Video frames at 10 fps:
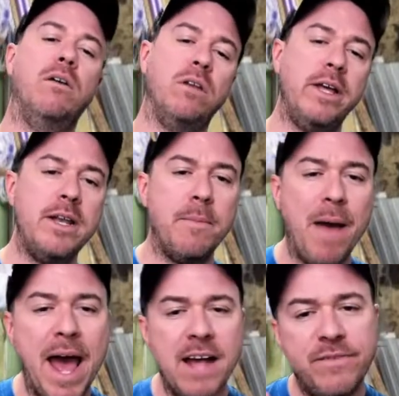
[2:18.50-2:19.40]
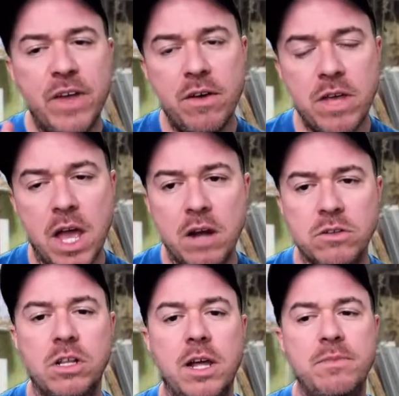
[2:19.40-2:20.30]
Well, in the past few years,
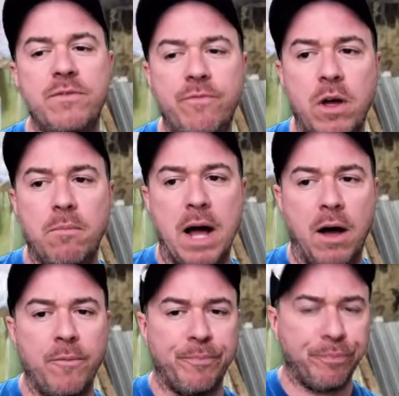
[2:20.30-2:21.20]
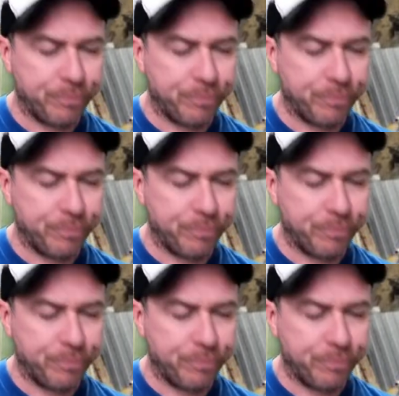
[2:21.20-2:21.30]
Clemson football